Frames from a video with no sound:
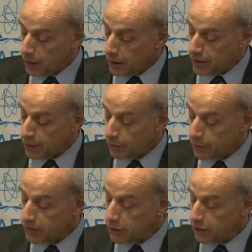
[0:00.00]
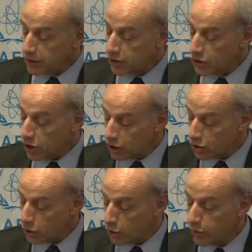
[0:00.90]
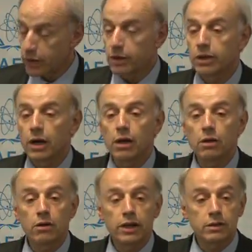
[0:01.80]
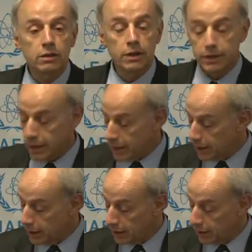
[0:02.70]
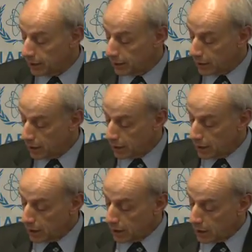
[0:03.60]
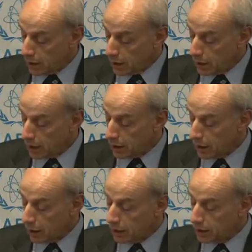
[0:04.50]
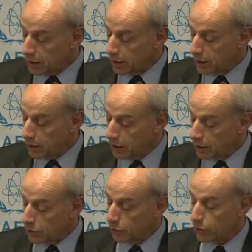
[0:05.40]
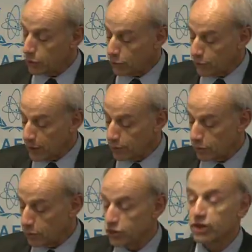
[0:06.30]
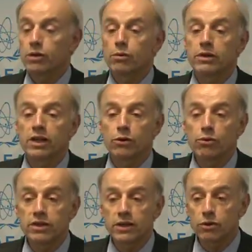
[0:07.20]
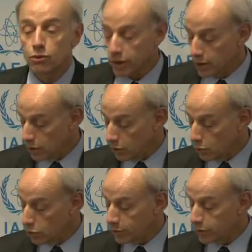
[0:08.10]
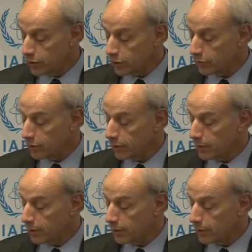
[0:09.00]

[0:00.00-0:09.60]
Samples near discharge area are collected daily, and until the 3rd of April, a general decreasing trend was observed.